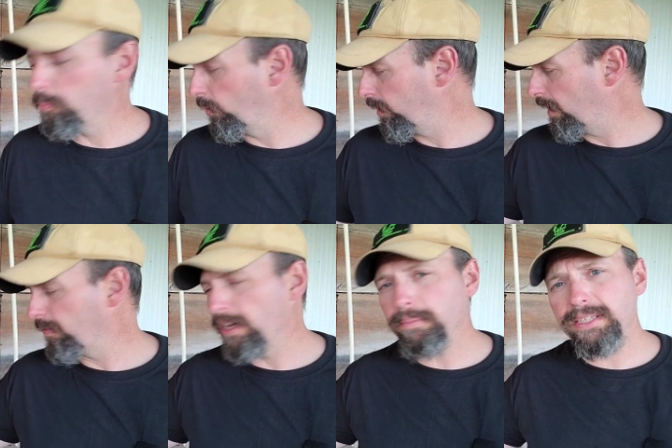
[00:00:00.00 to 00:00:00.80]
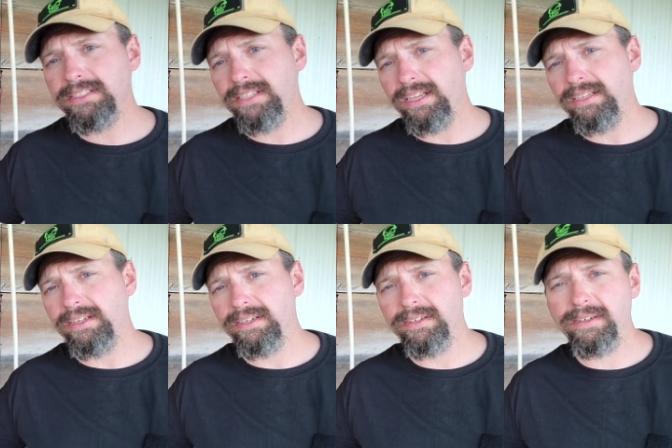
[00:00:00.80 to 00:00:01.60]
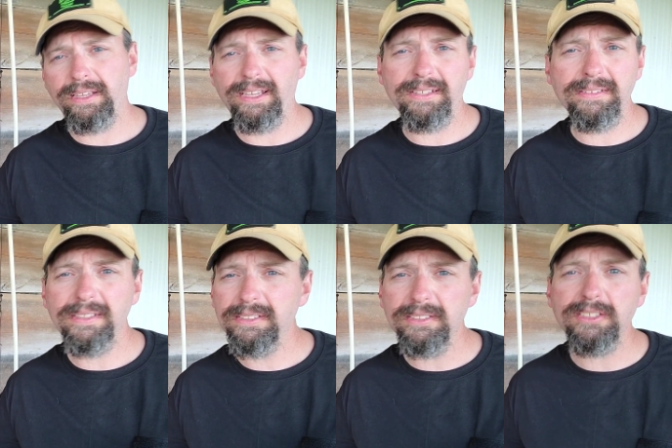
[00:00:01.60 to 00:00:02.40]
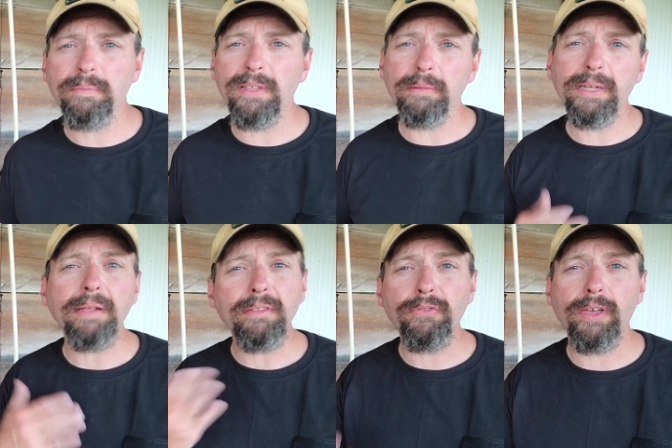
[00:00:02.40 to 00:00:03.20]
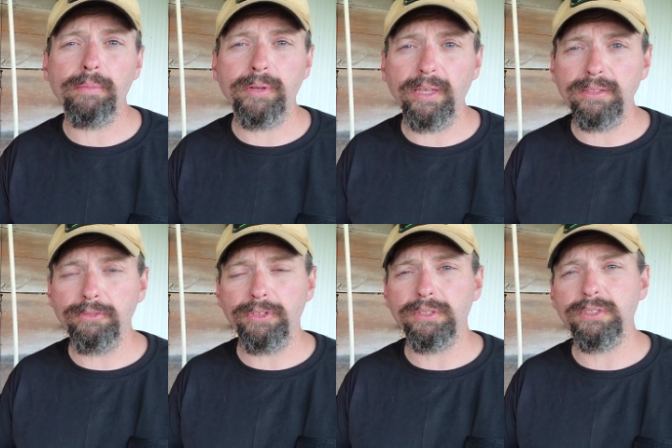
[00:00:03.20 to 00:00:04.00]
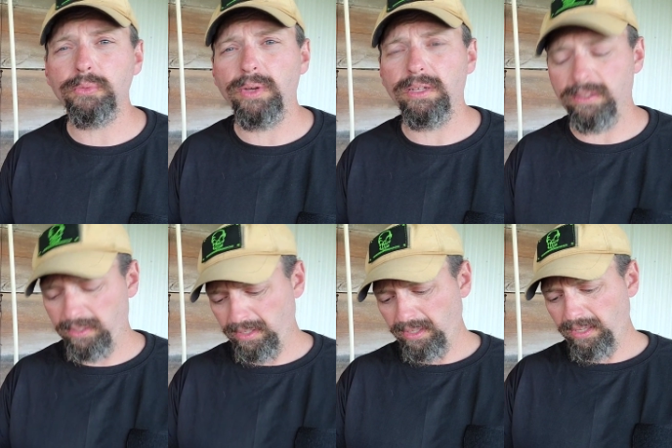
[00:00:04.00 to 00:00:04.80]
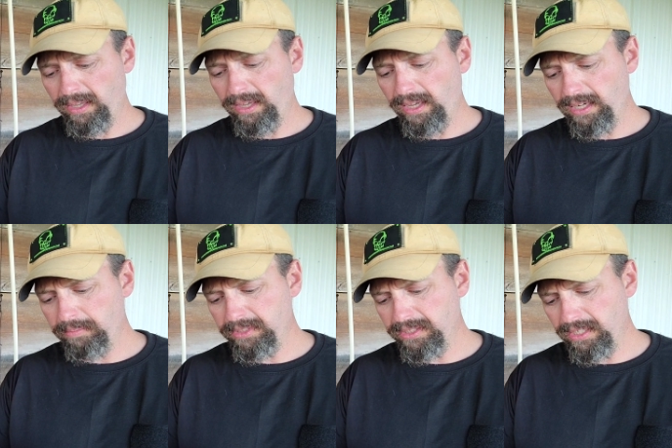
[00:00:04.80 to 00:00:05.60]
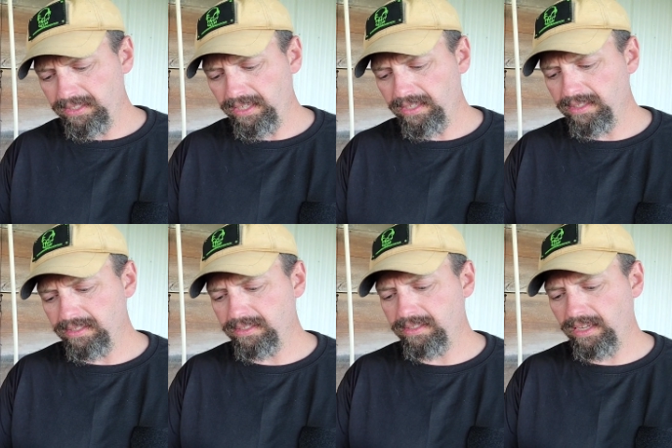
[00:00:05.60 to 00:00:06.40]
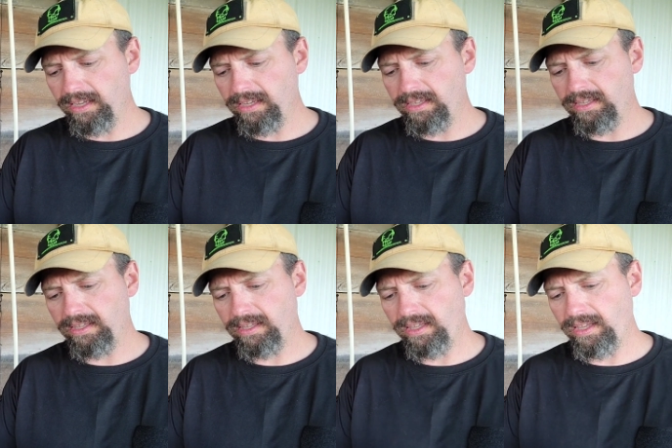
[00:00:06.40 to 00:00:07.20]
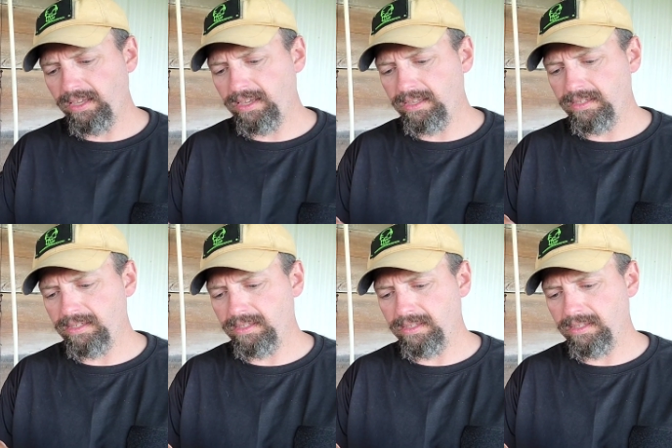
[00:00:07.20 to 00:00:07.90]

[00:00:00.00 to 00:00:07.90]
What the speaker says: point I've got my stake here, and this is something I'm going to have to fabricate in the field as well. And I'm just going to take this stake and